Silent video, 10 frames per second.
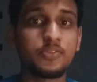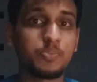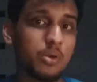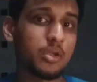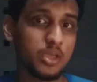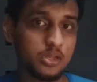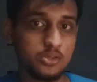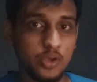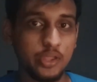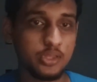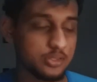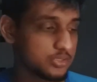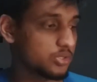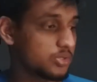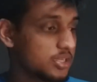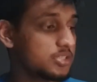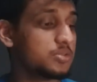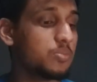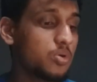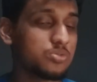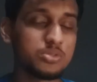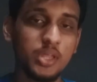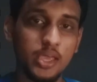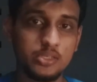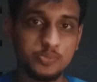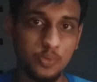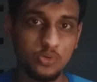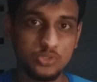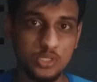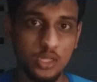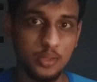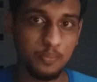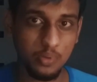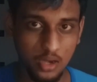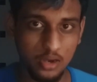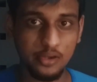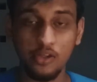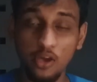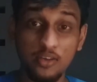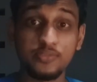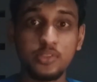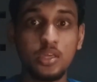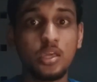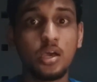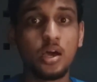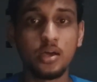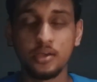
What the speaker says: even protect, right? So it is the most exposed part of the